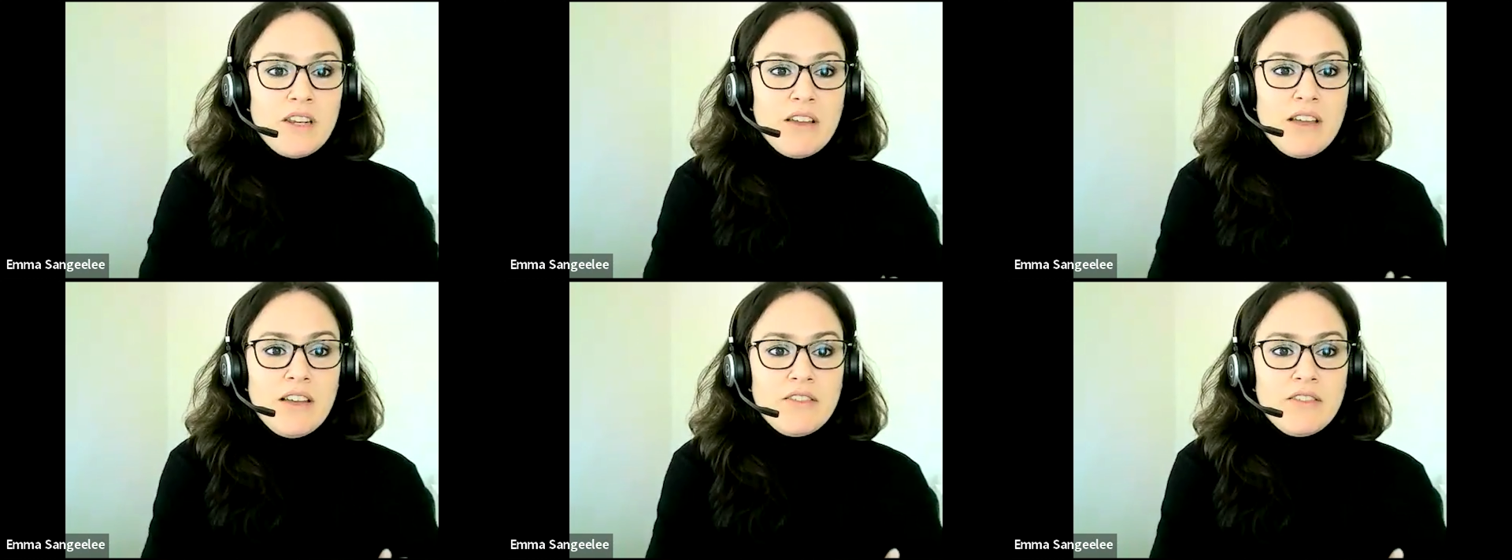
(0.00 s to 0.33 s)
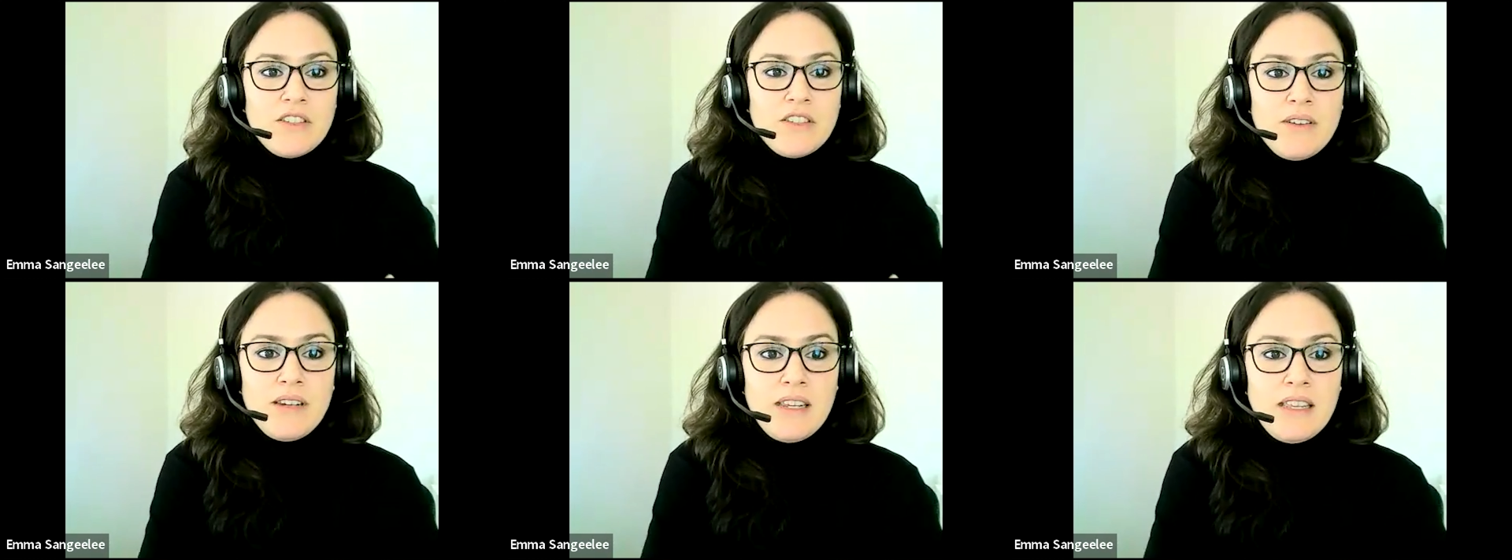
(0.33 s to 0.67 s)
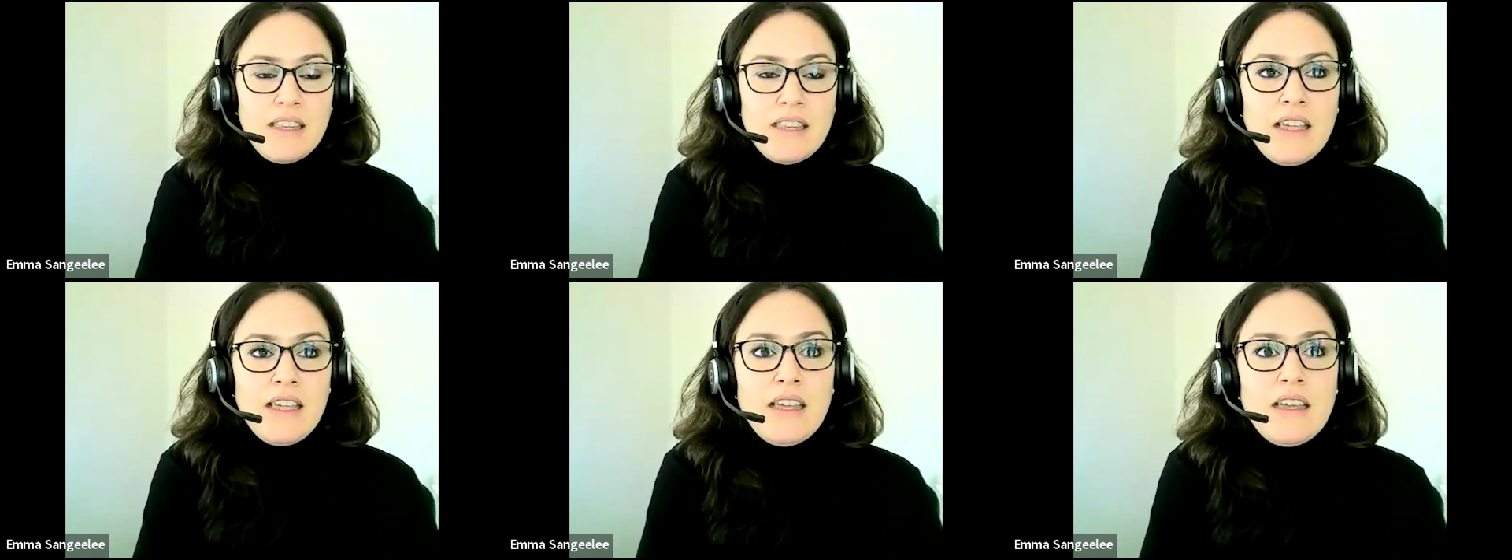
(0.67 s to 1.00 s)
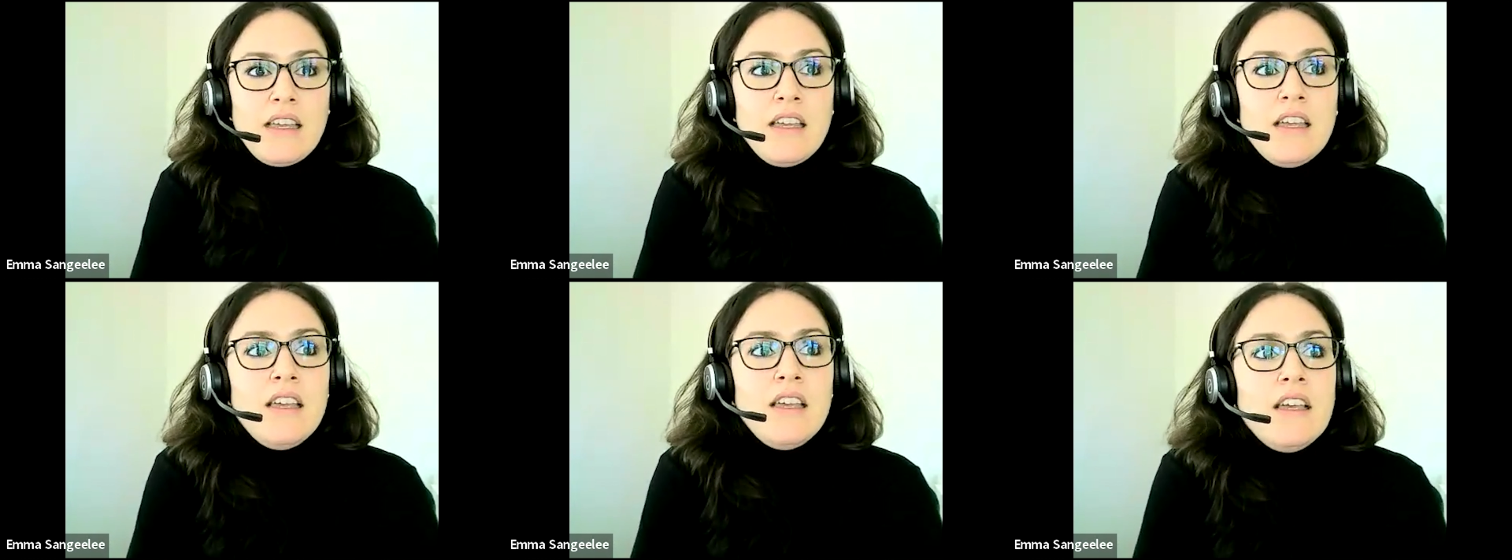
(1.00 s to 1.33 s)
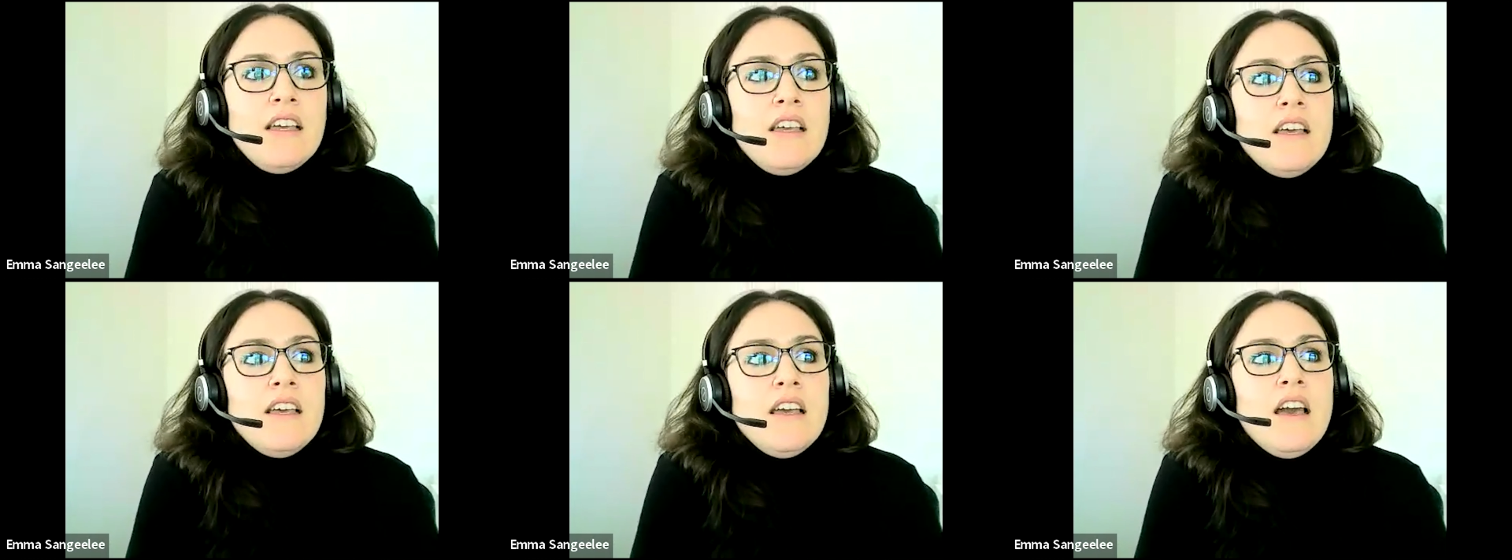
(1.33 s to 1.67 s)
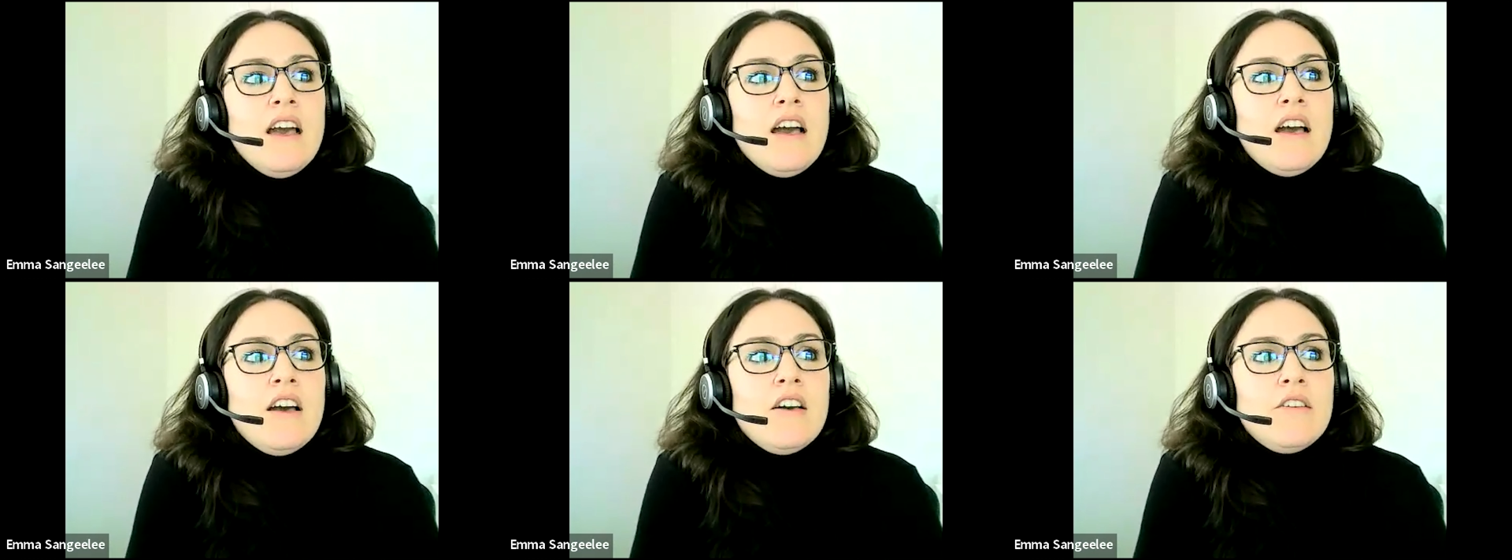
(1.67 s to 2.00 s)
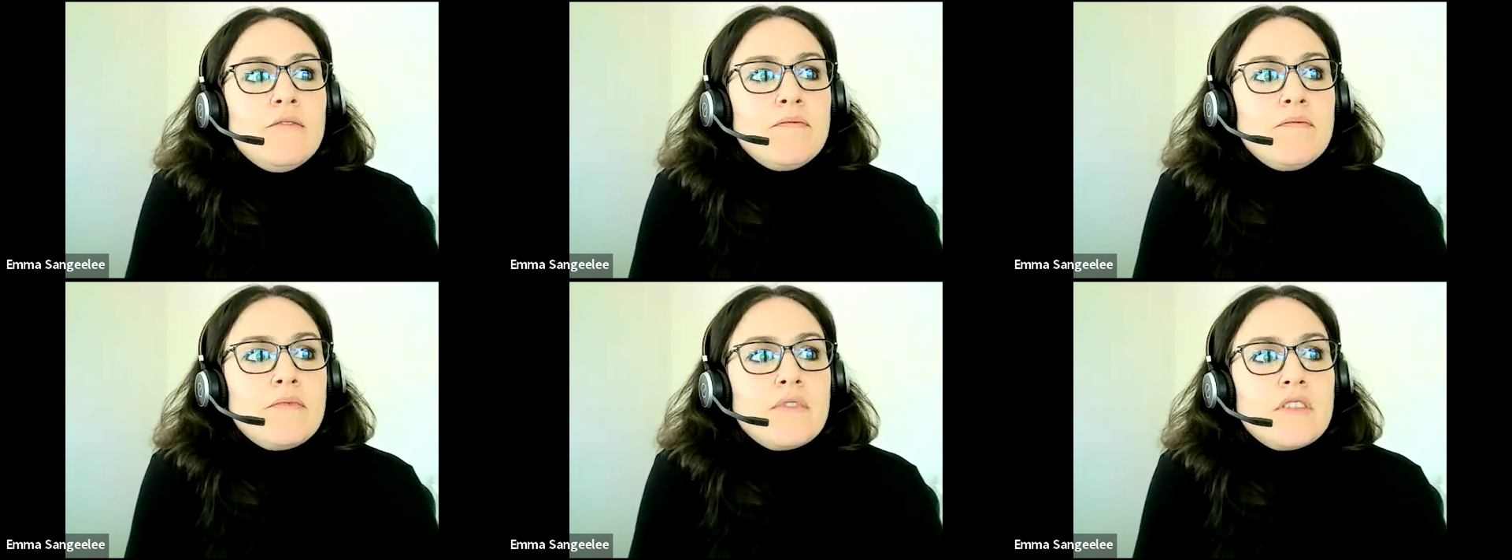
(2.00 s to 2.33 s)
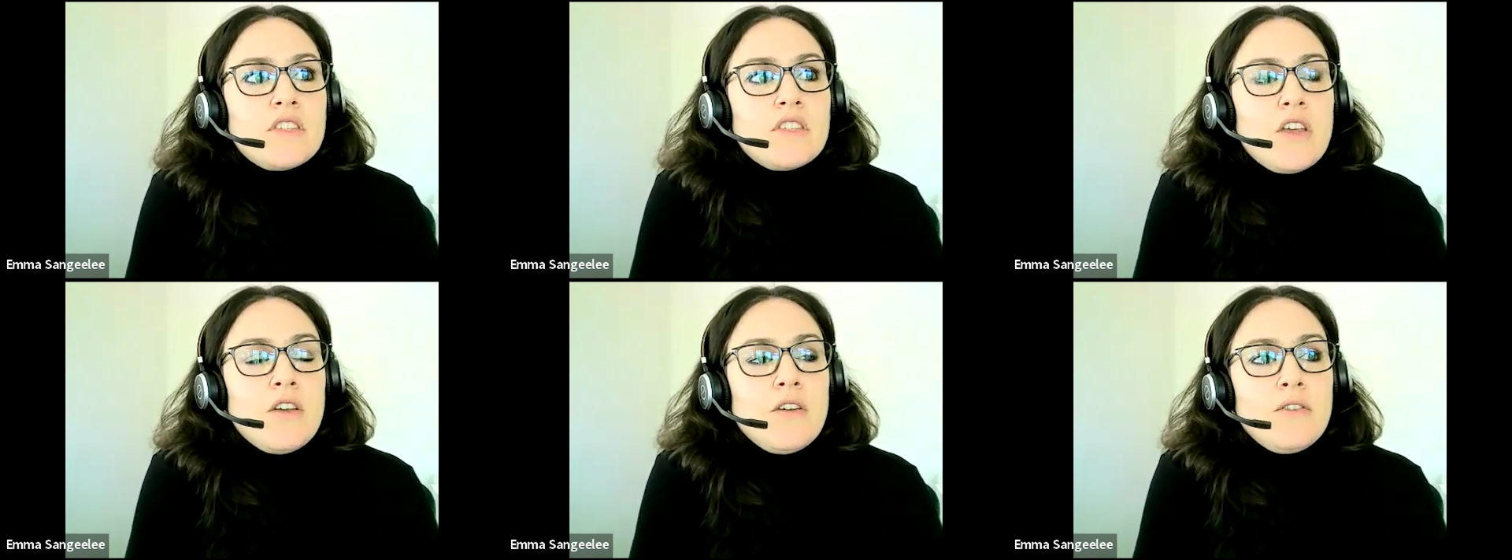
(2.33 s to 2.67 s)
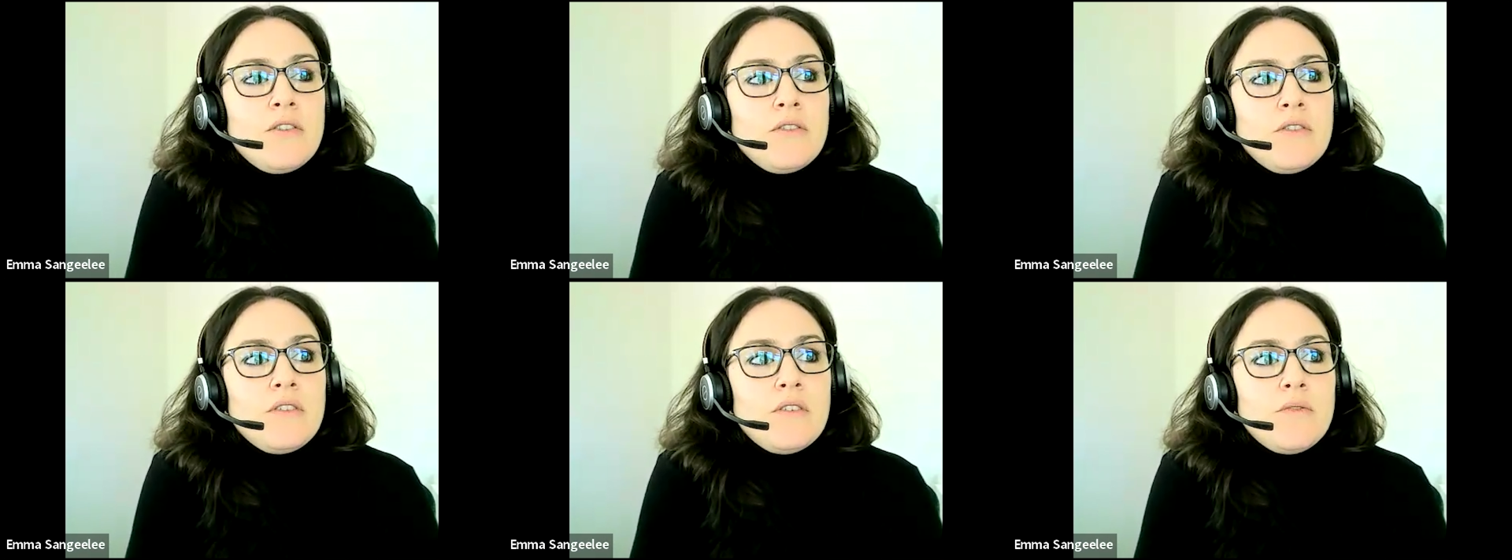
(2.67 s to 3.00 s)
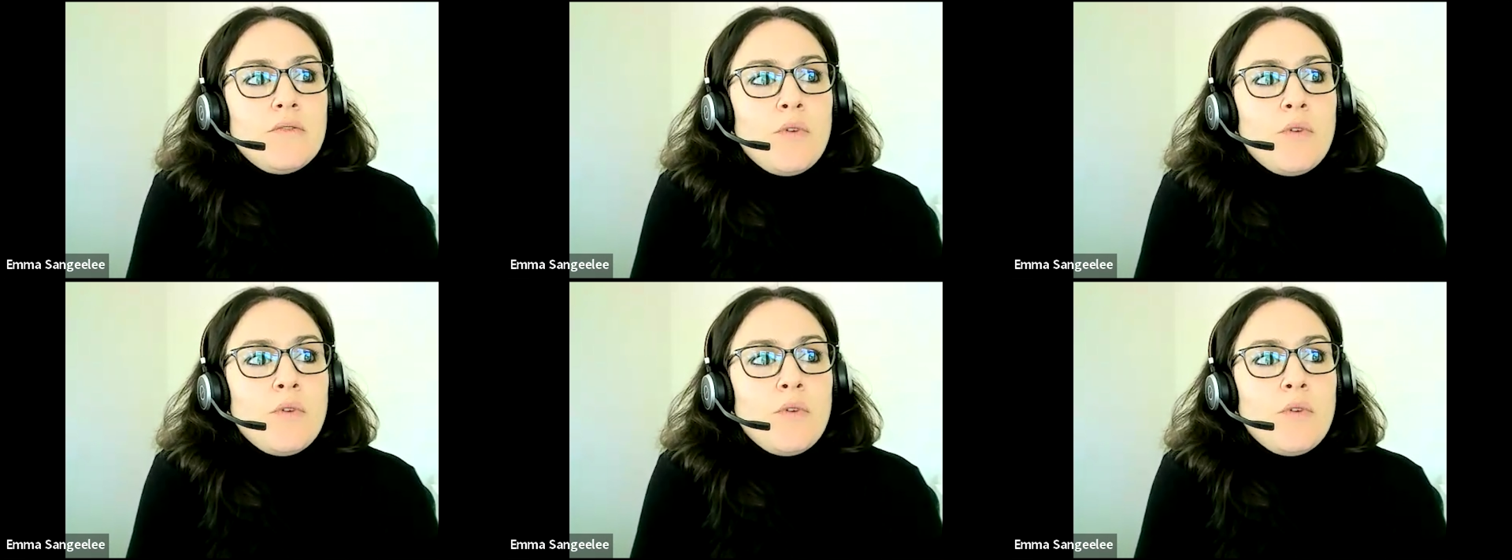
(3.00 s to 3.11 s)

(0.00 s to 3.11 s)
We don't have to do anything. So